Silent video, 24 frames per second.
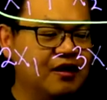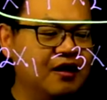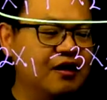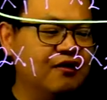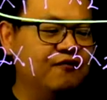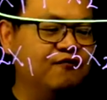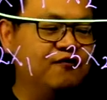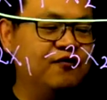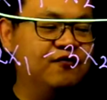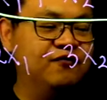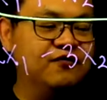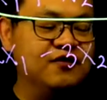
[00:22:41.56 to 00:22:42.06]

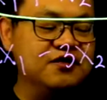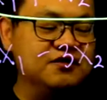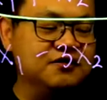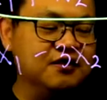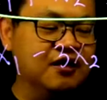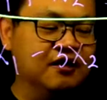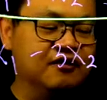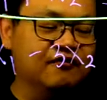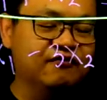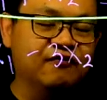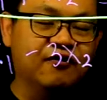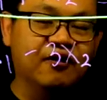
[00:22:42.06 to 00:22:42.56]
50 is
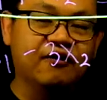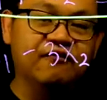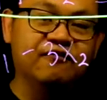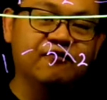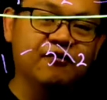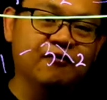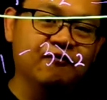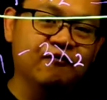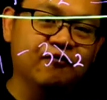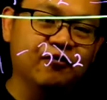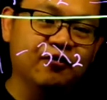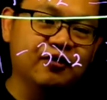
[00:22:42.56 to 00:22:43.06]
not far
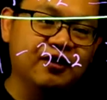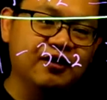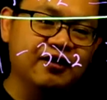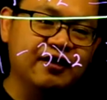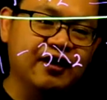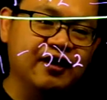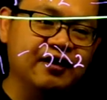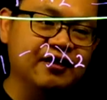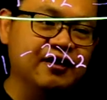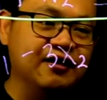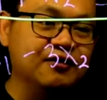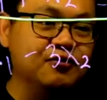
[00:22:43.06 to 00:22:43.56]
from
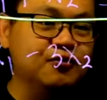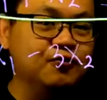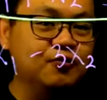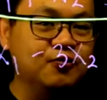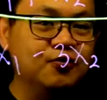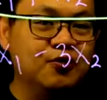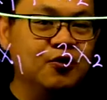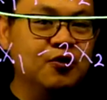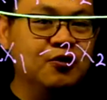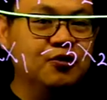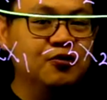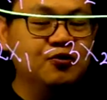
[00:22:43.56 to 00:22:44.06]
49 and you
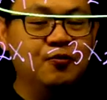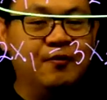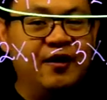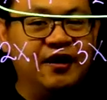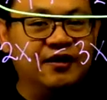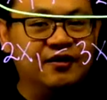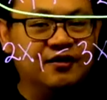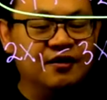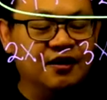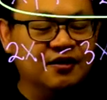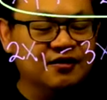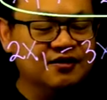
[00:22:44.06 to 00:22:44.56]

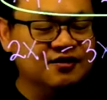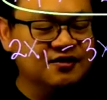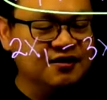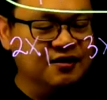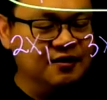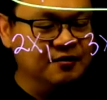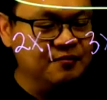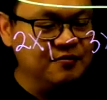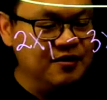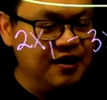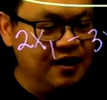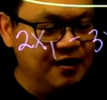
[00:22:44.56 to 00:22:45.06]
might not
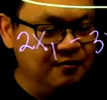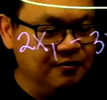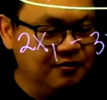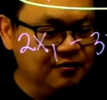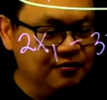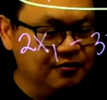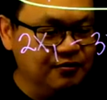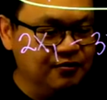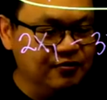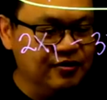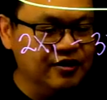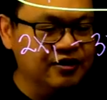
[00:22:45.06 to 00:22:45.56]
still be able
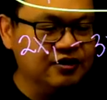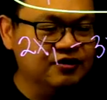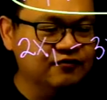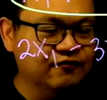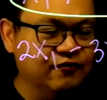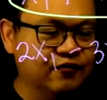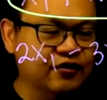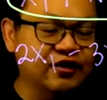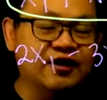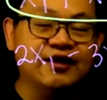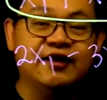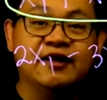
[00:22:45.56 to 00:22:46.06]
to reach
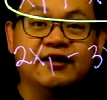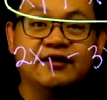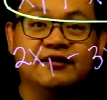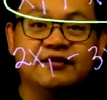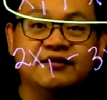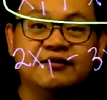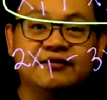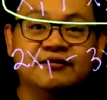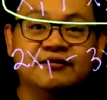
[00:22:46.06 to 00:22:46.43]
49.